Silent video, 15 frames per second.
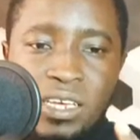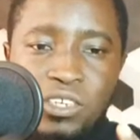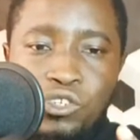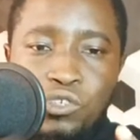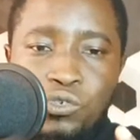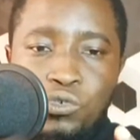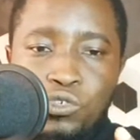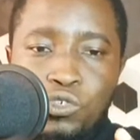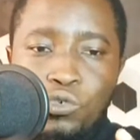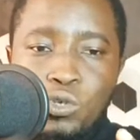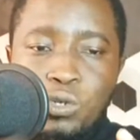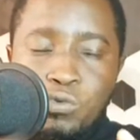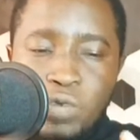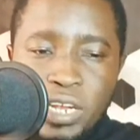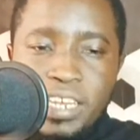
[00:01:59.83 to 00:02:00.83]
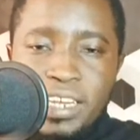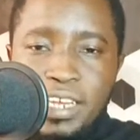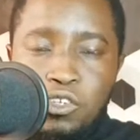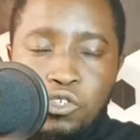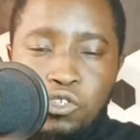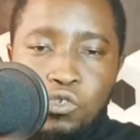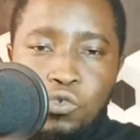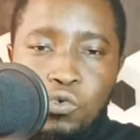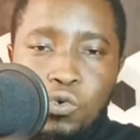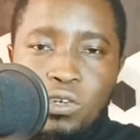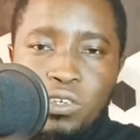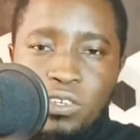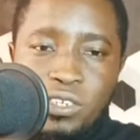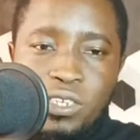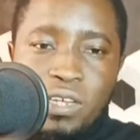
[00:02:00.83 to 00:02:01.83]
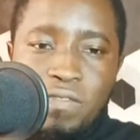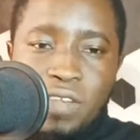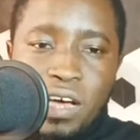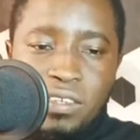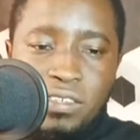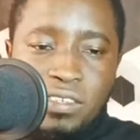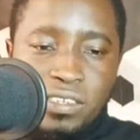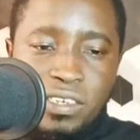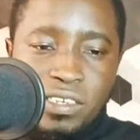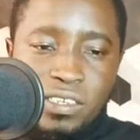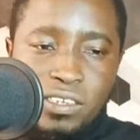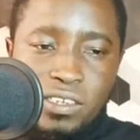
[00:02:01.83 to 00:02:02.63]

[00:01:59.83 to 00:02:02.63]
you really need to understand that it's